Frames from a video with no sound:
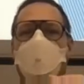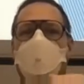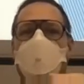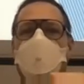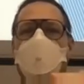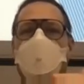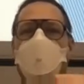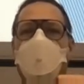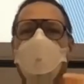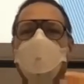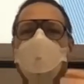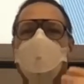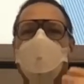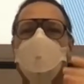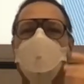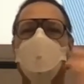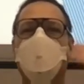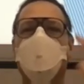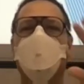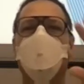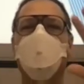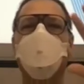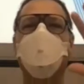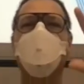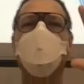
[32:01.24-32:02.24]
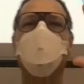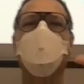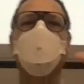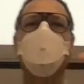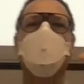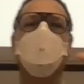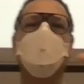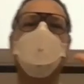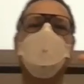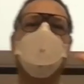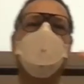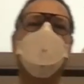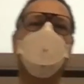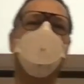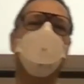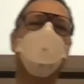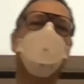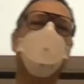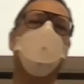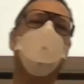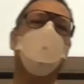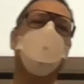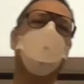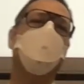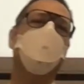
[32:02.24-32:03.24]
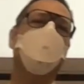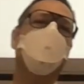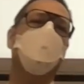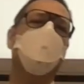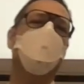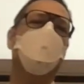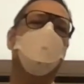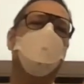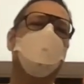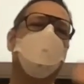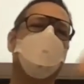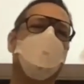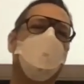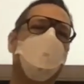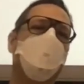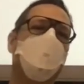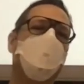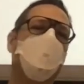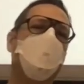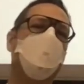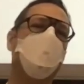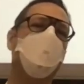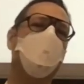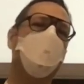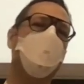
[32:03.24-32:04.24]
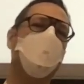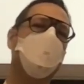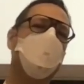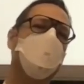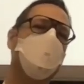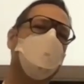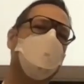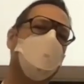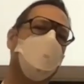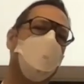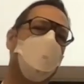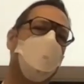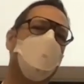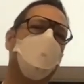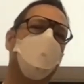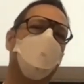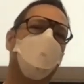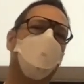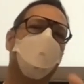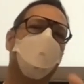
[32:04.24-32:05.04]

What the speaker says: And so if you illuminate your sample with this kind of